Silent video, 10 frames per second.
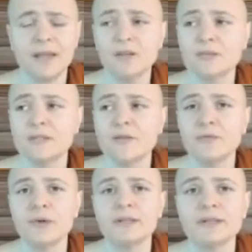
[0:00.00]
end of
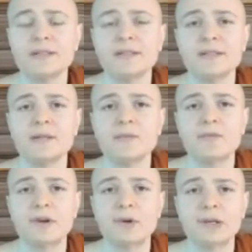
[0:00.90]
suffering doesn't seem
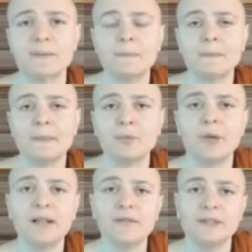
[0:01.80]
very
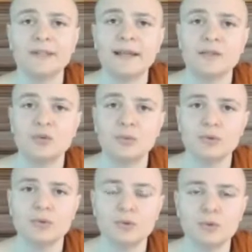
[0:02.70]
relevant,
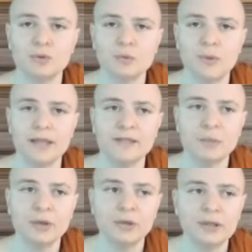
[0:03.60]
tangible to my
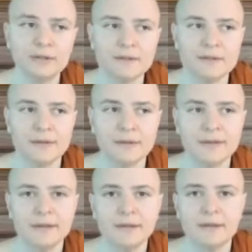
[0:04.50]
experience.
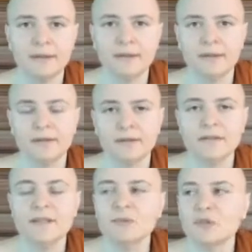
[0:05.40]

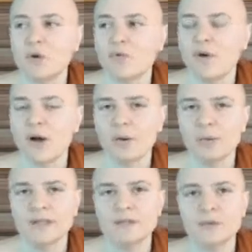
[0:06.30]
It seems so far
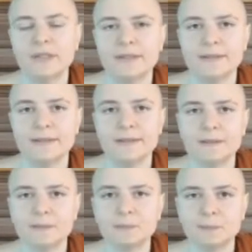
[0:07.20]
away, so
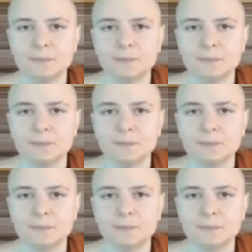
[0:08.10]
distant,